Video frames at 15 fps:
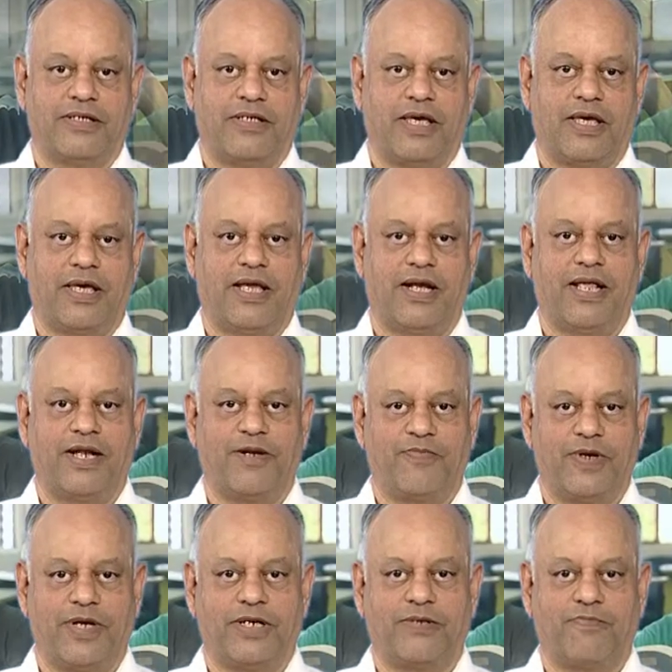Again I
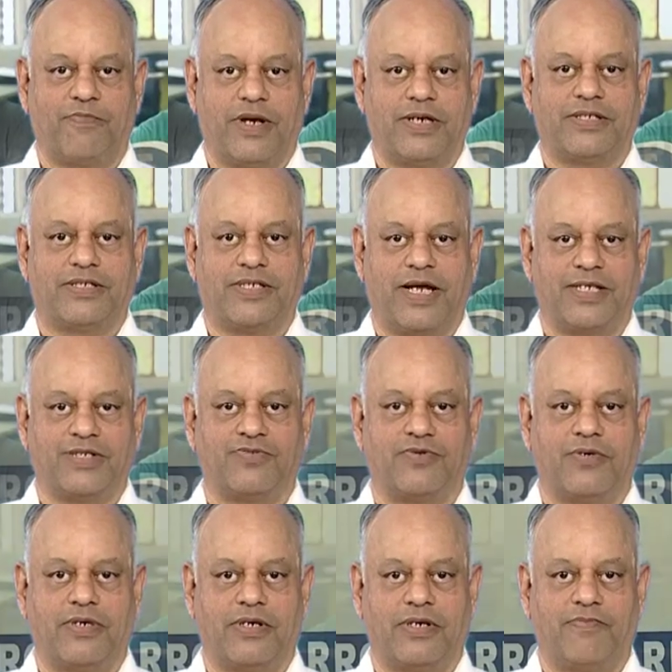repeat, PET stands
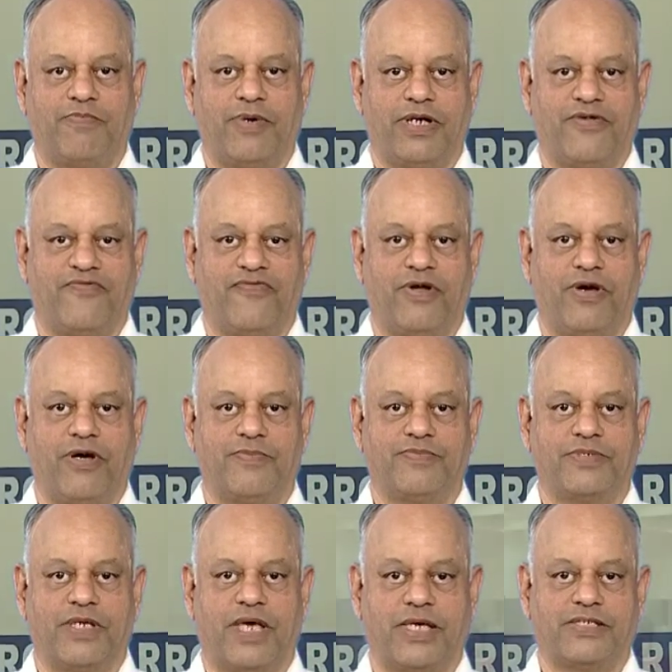for
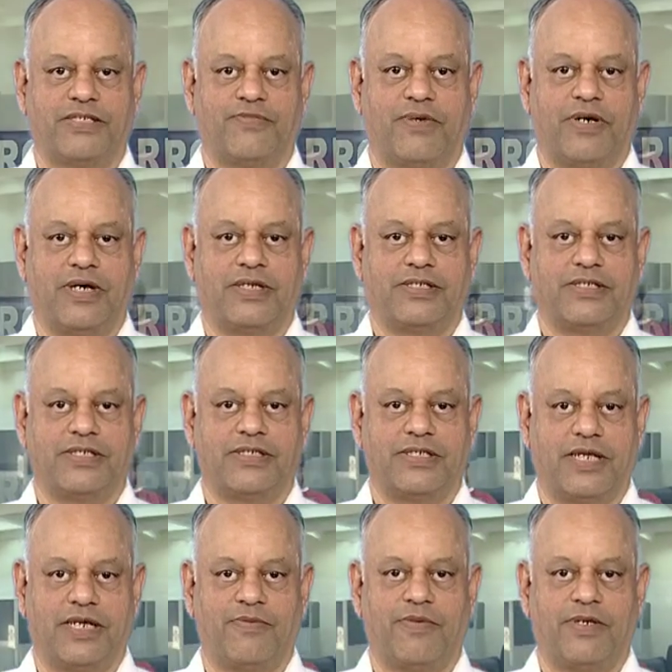petaflops, exabytes and
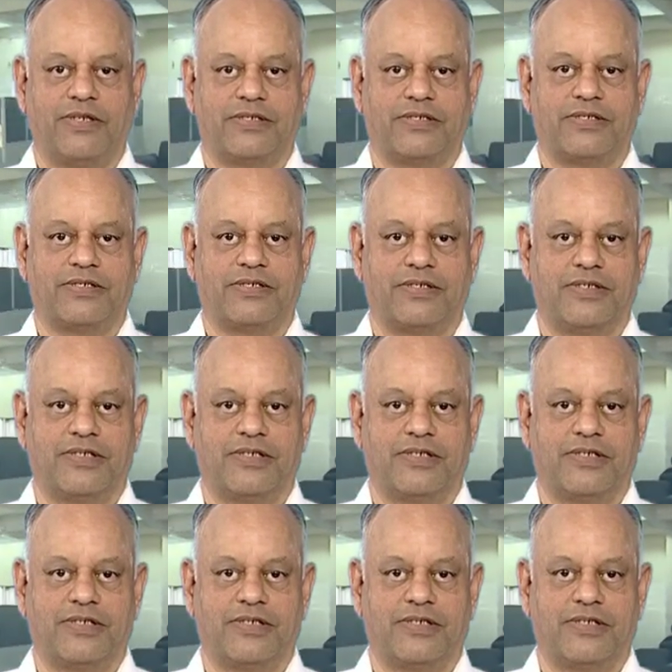terabytes,